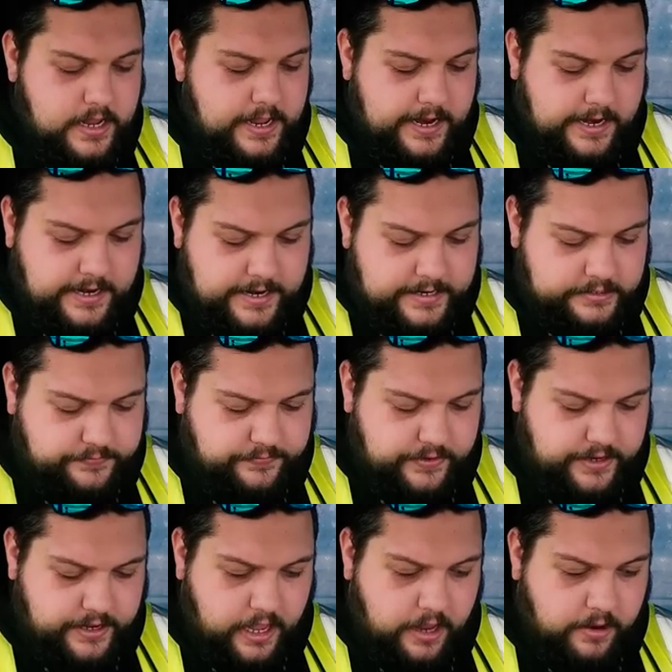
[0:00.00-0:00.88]
In this
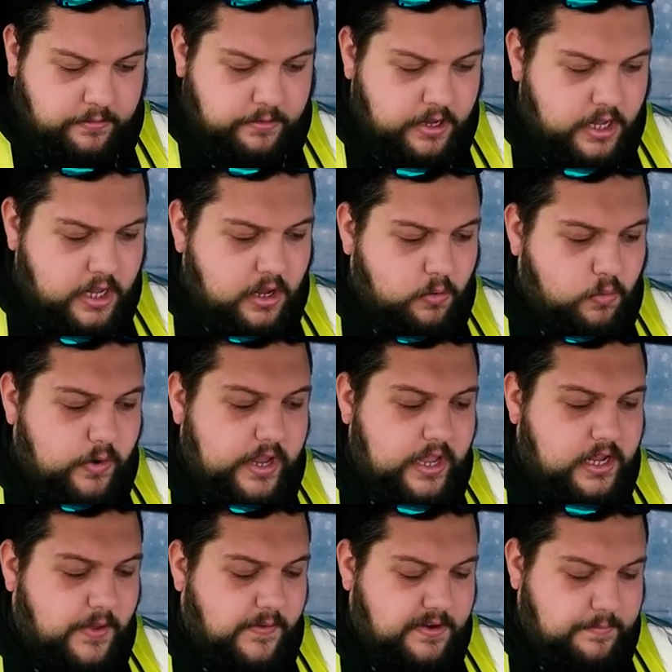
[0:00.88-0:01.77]
video,
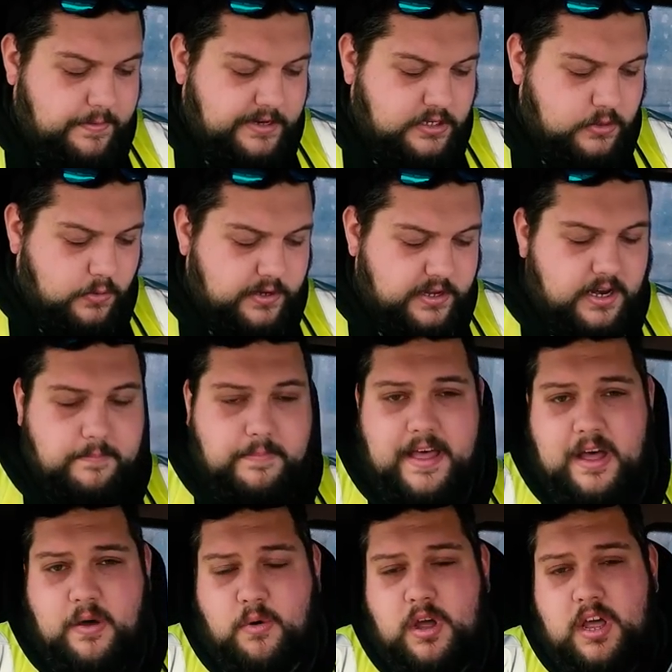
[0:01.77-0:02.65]
we are going to be talking
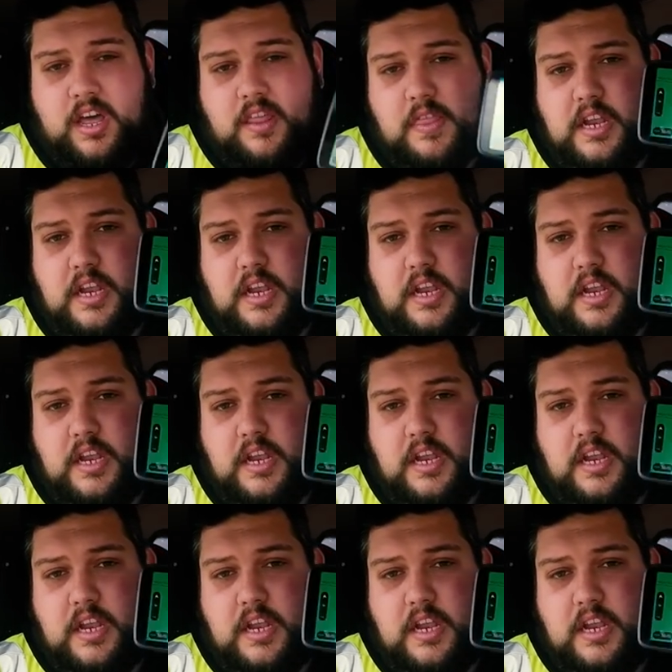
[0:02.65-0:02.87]
about